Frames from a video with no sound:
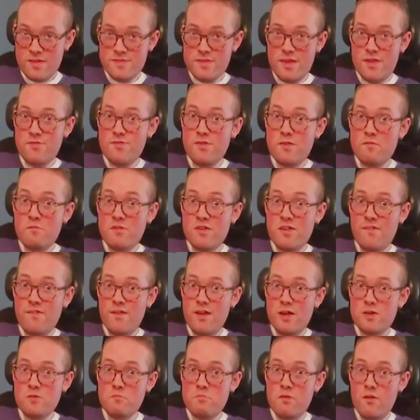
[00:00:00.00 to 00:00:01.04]
They sent me a
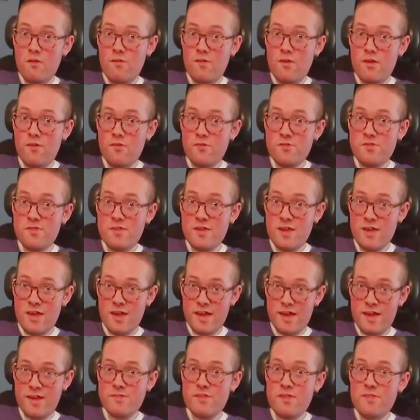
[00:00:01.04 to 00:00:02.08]
lot of polos,
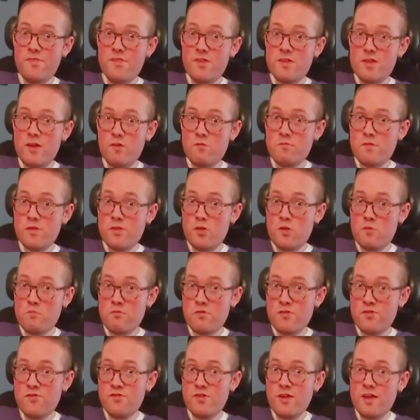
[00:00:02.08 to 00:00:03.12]
and the thing I really
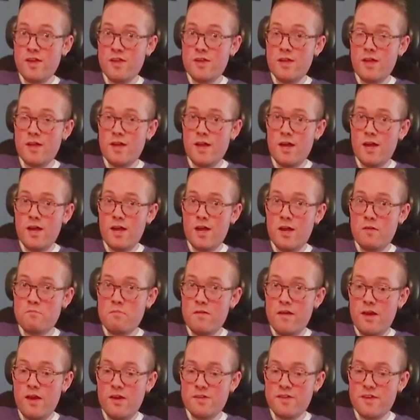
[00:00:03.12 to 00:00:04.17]
appreciate
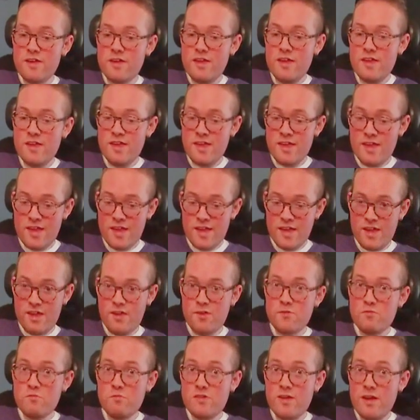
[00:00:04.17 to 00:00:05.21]
about it
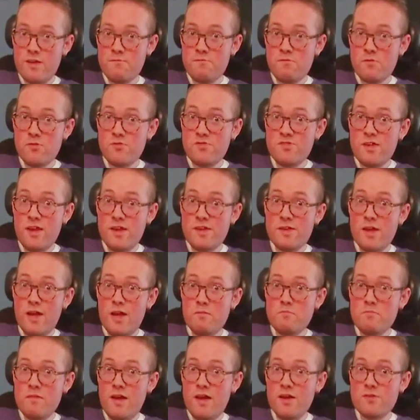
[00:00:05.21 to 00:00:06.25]
is when I first signed
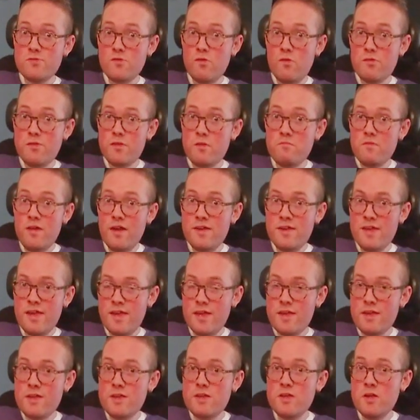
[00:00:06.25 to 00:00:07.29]
up, I told them I
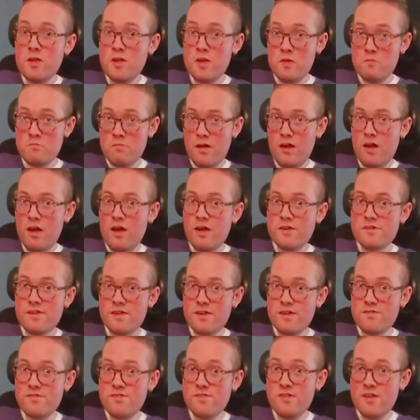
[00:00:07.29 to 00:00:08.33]
hate
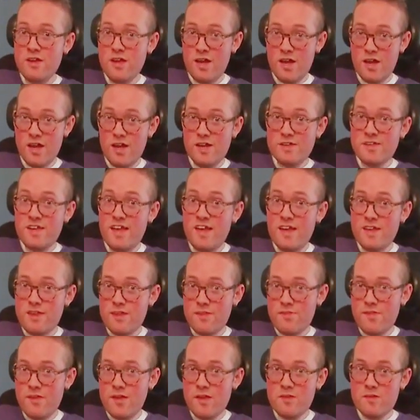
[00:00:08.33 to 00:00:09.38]
pockets on
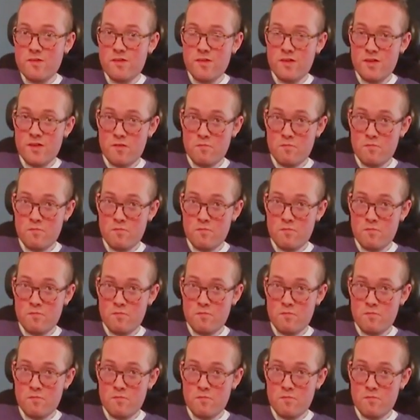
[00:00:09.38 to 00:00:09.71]
anything,